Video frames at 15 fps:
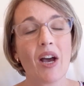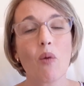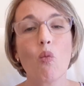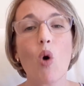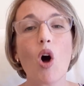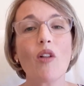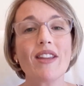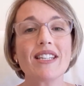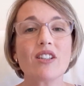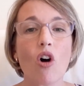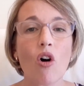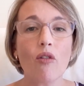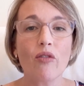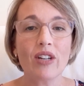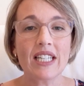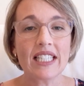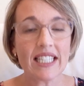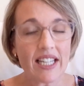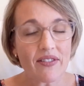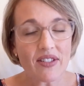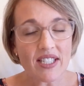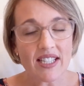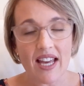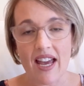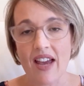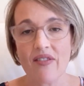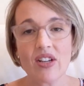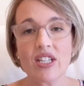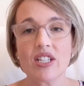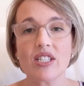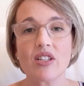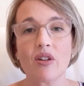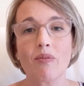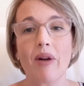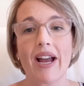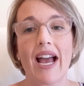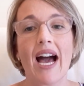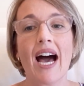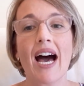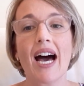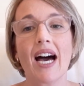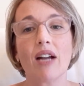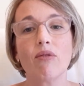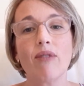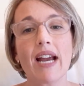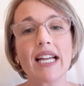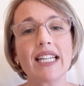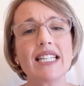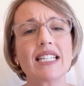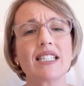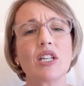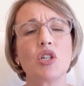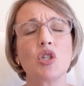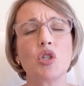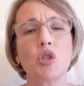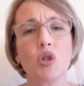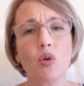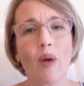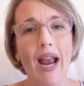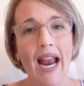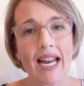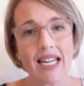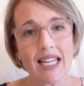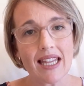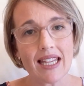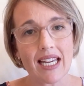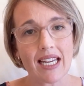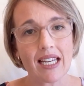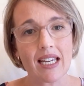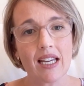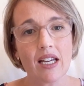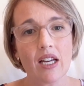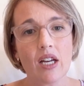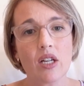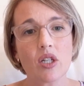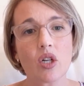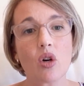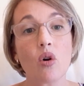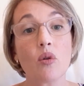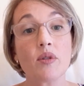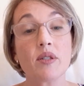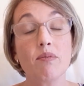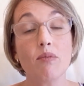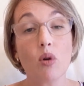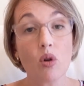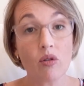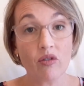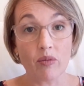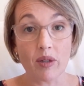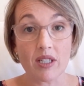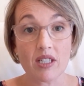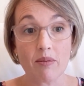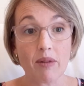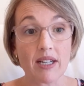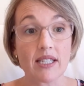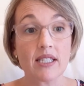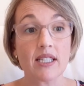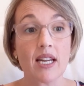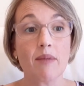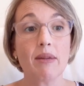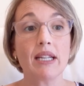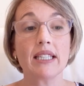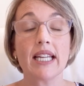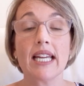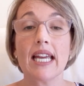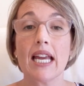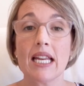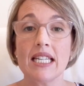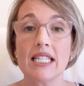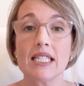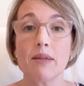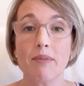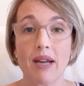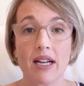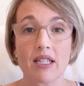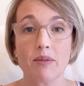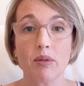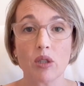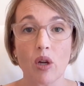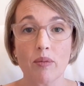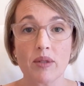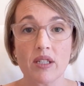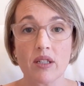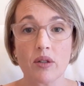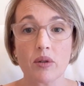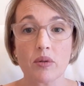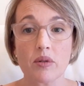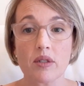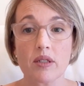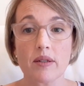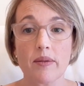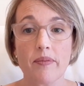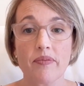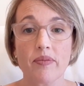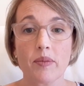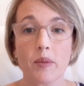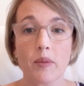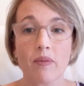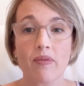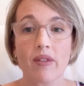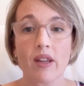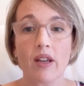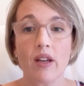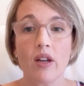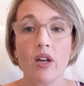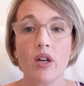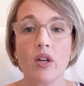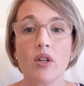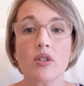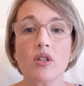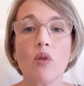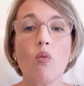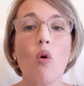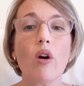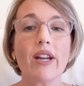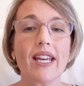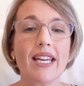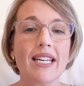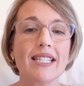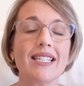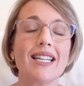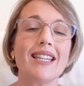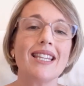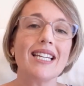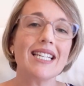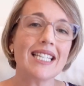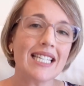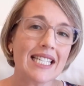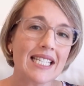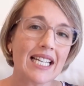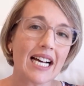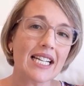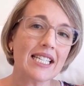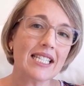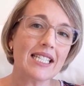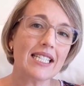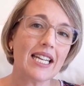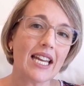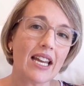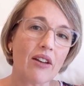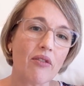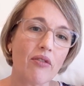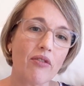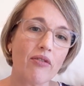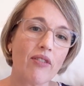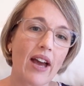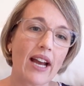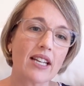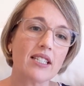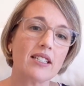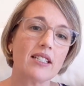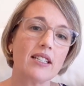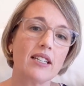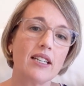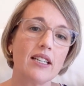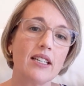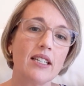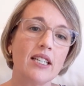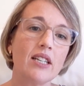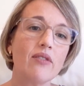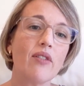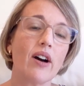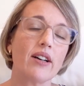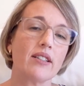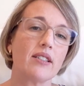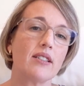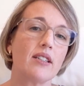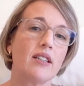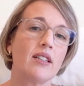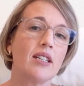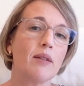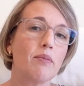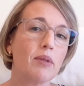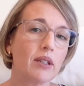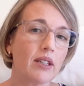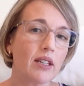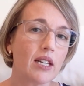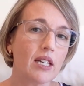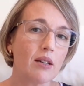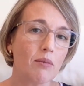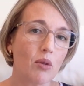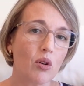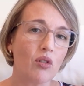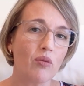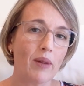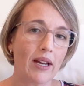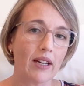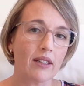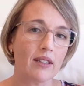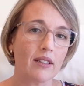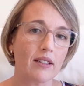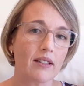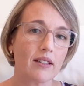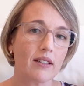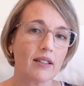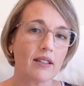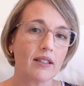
While this often lifts the heaviness on my heart, rarely does it do anything to cause movement to my seemingly insurmountable obstacles. So what is it that does in fact give us the ability to move mountains?